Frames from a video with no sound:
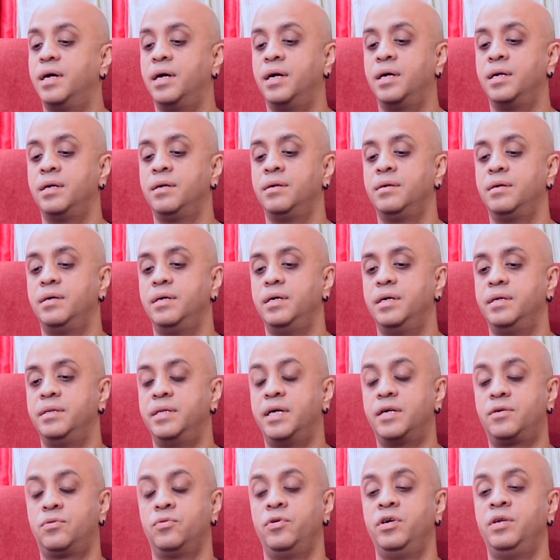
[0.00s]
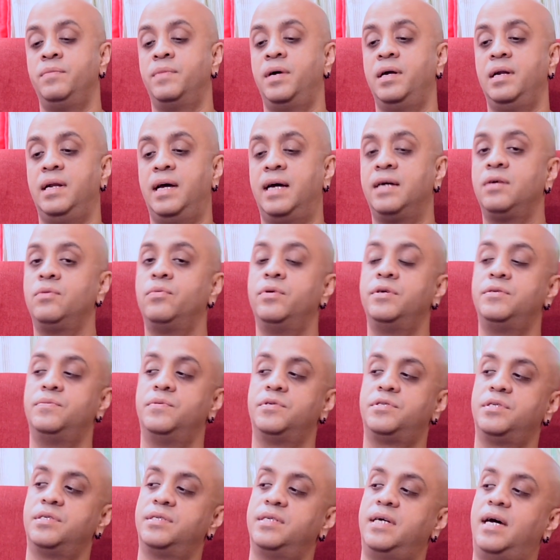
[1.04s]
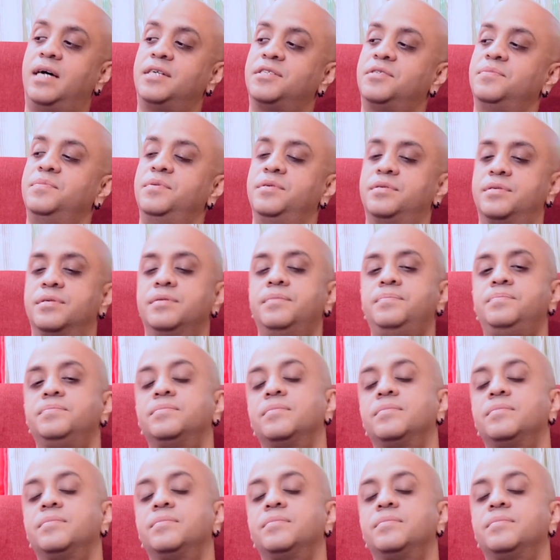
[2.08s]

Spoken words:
and that too in my language, which is Assamese.